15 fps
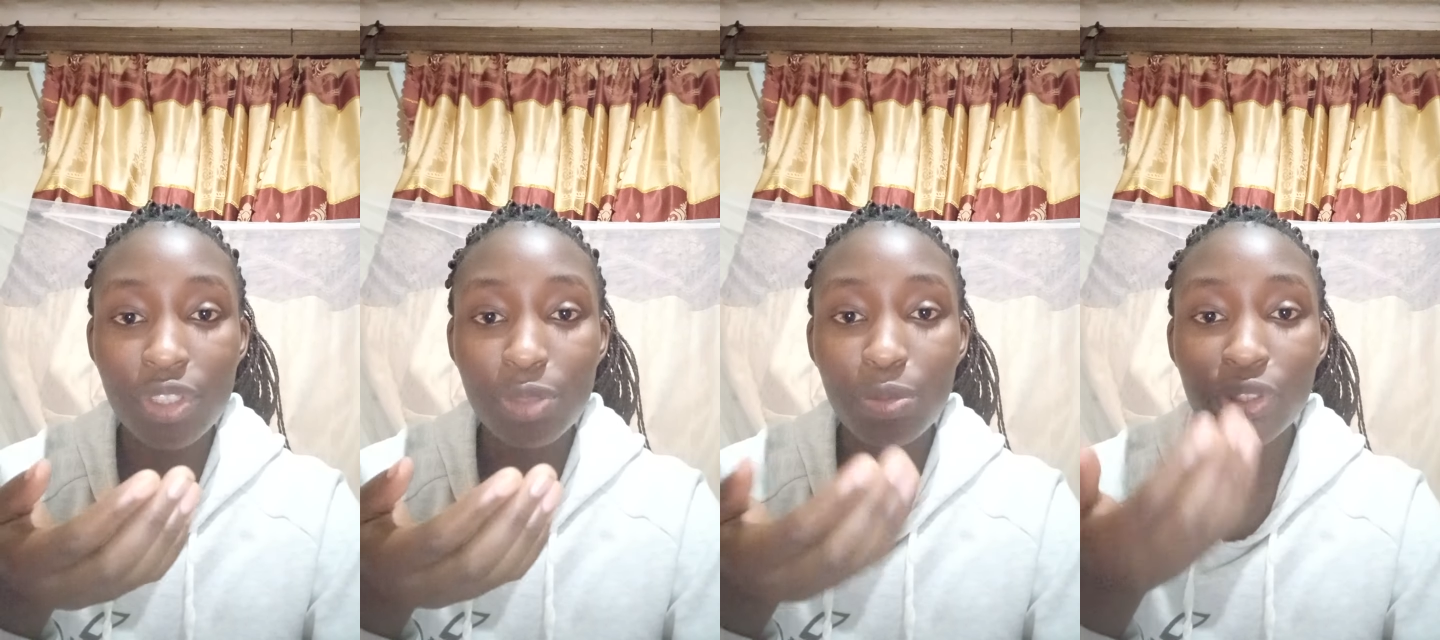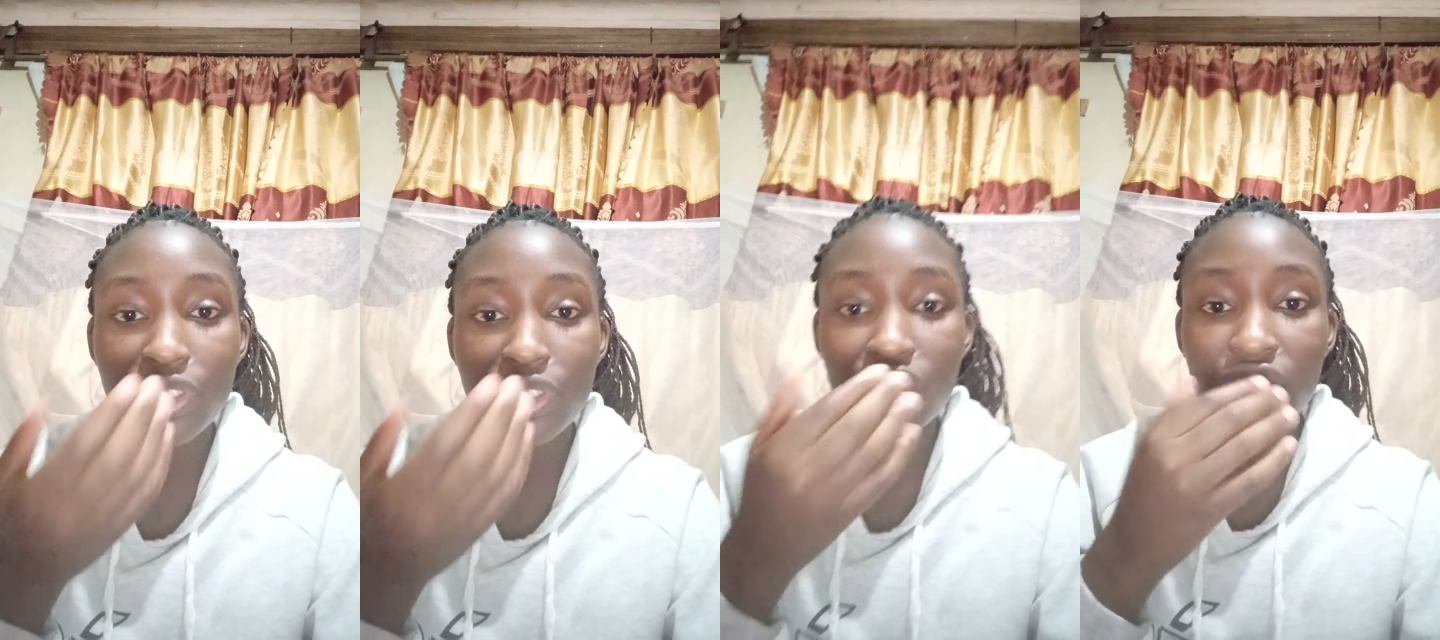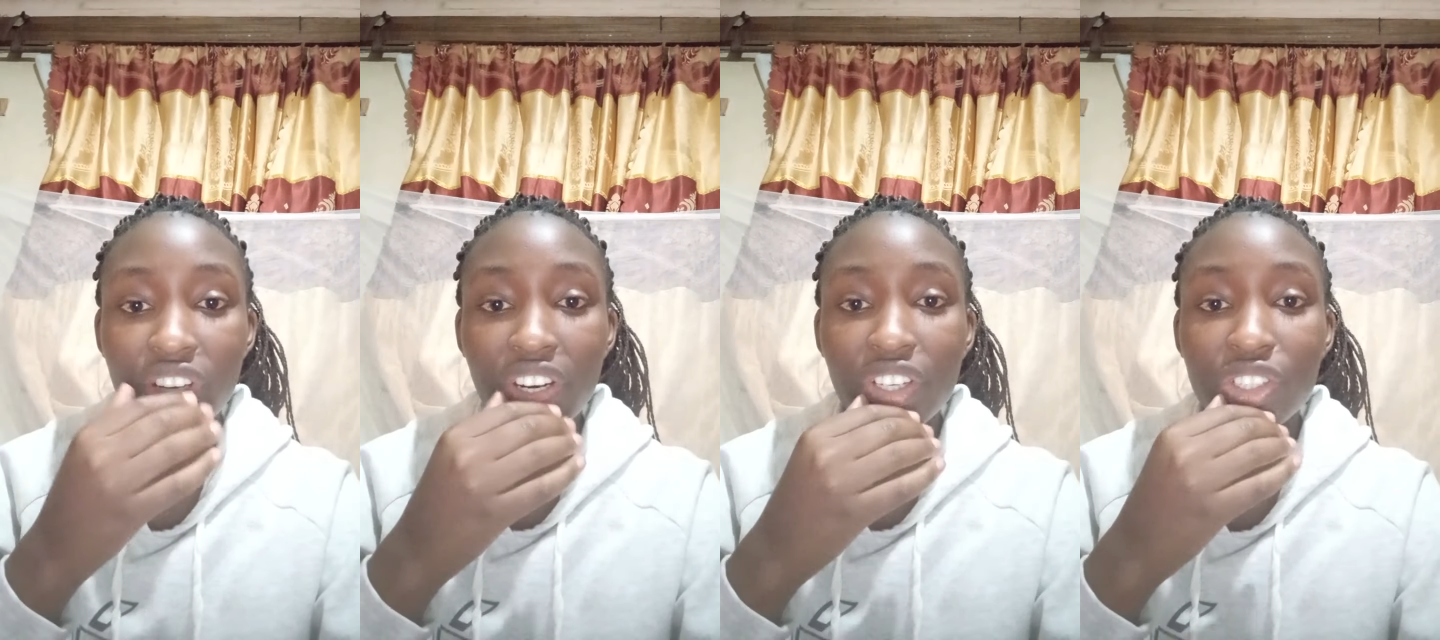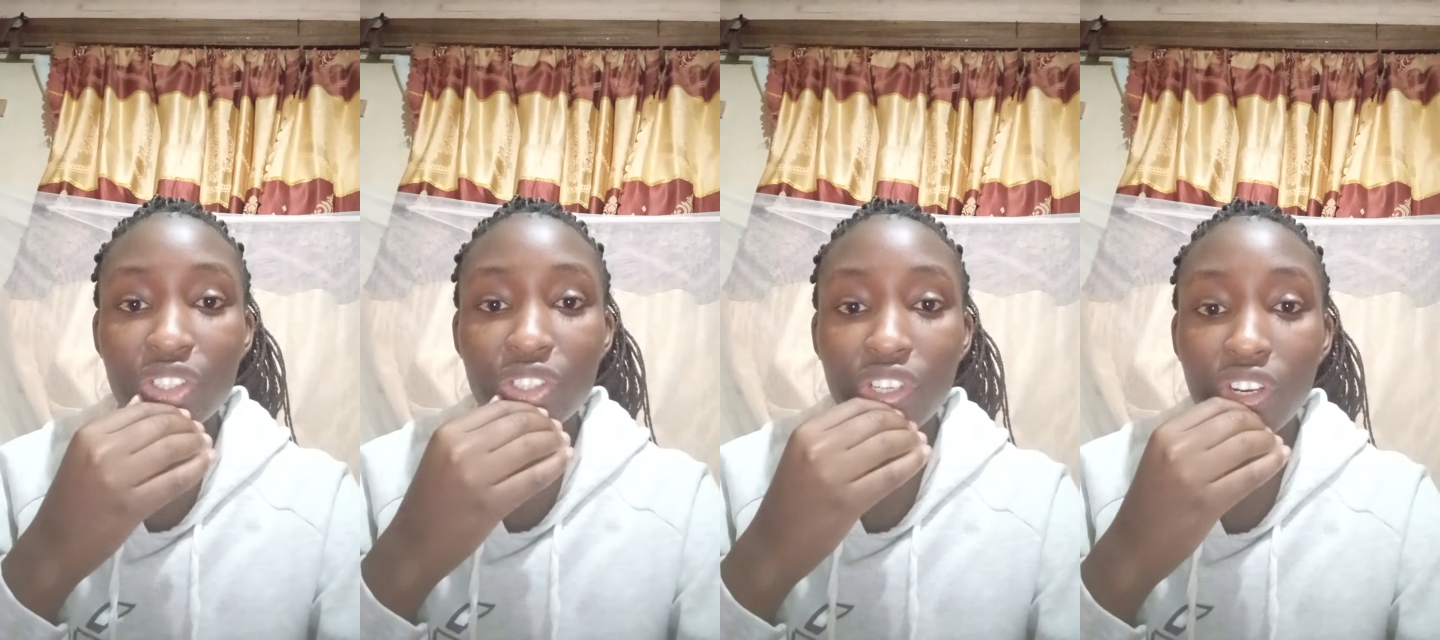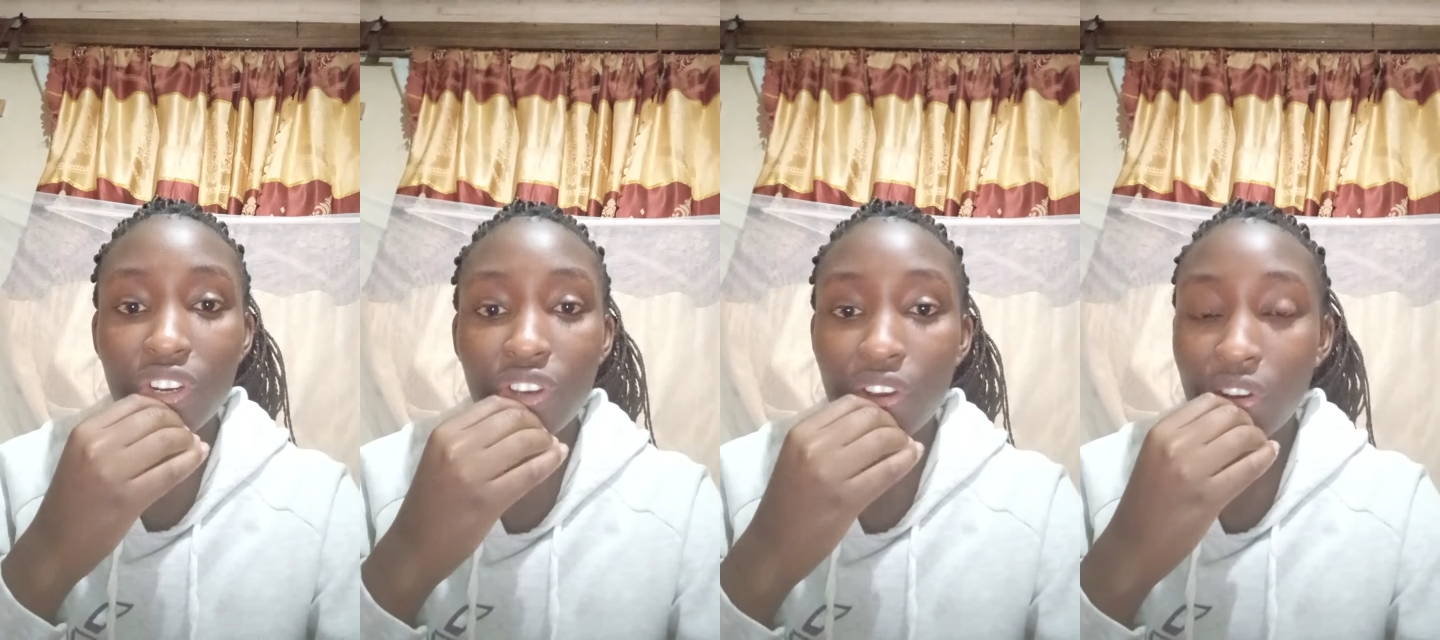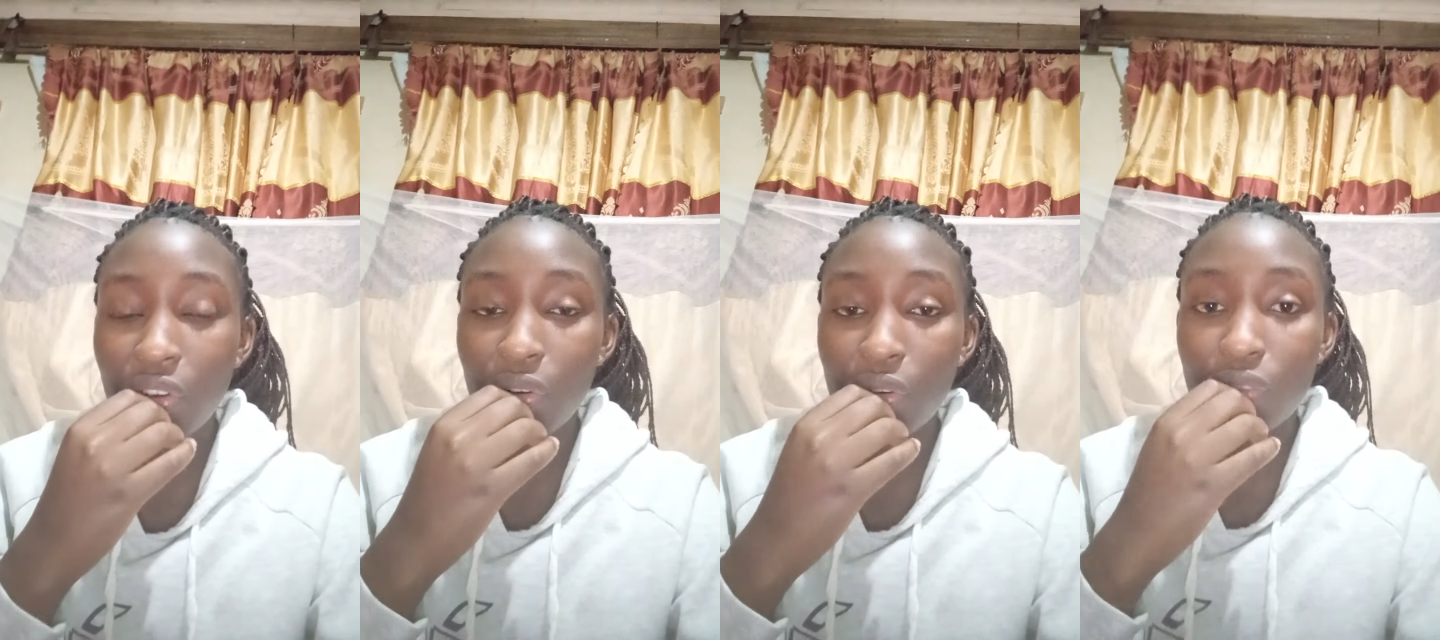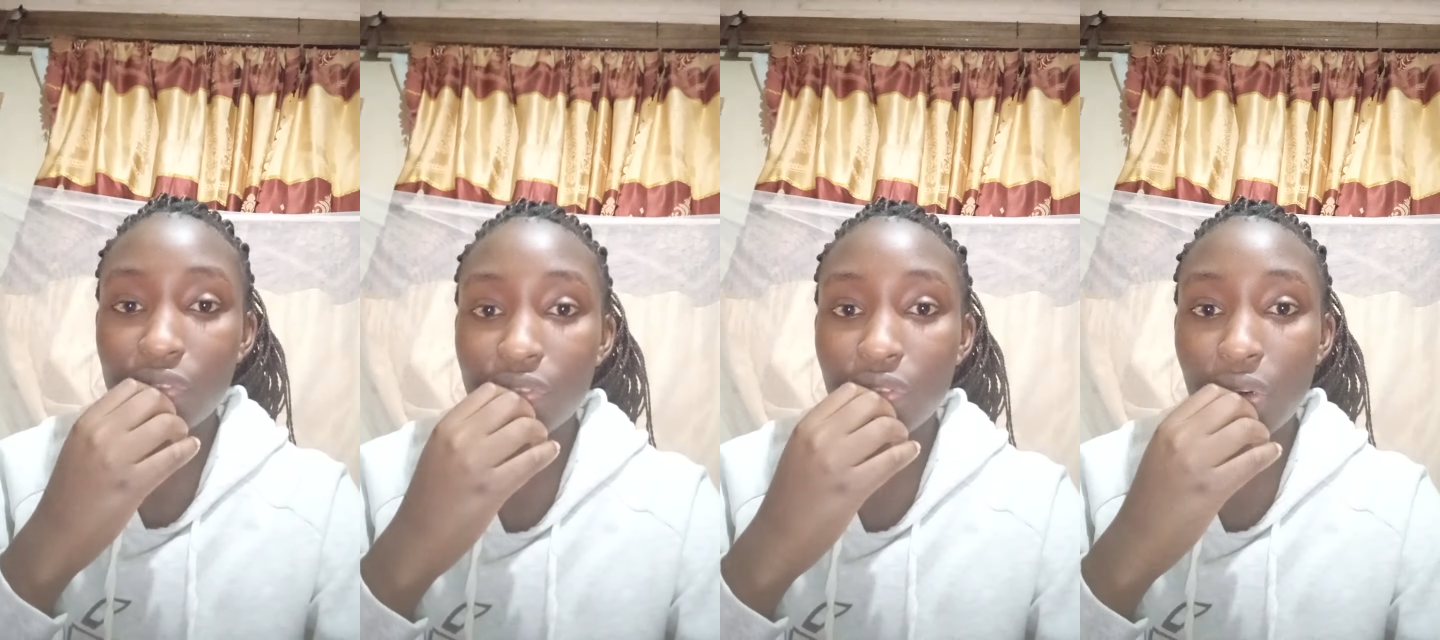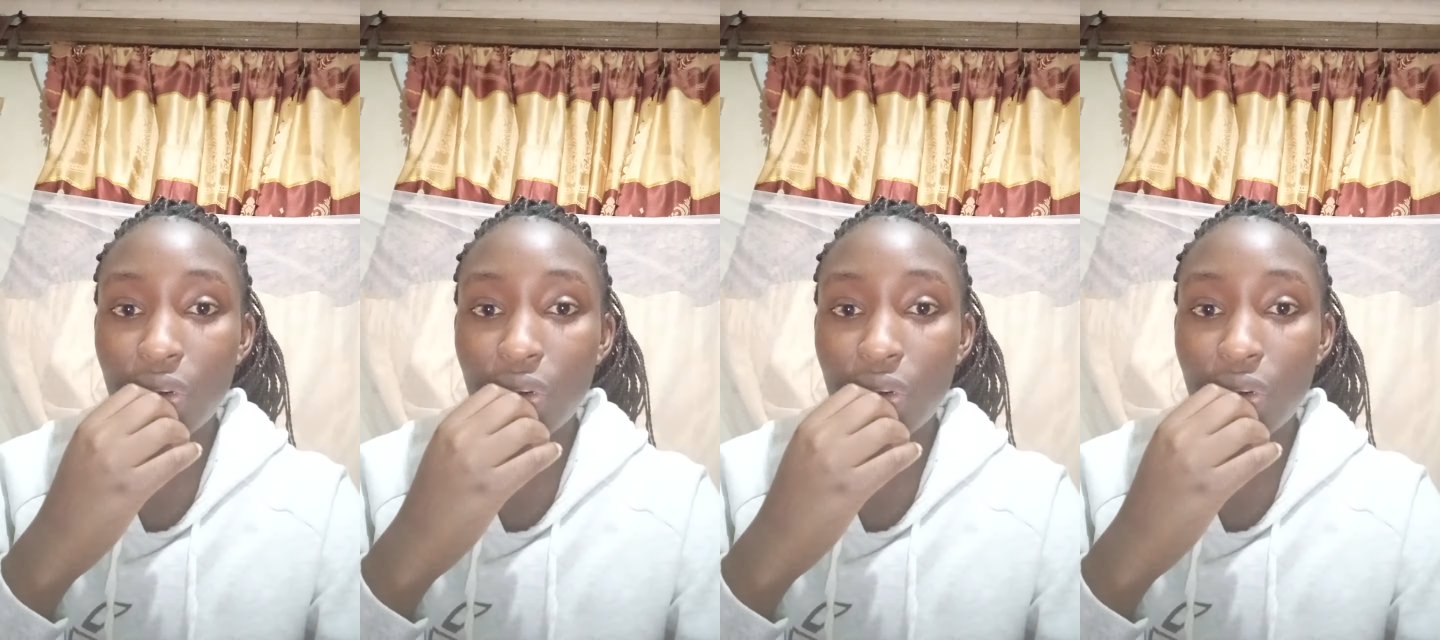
is put in charge of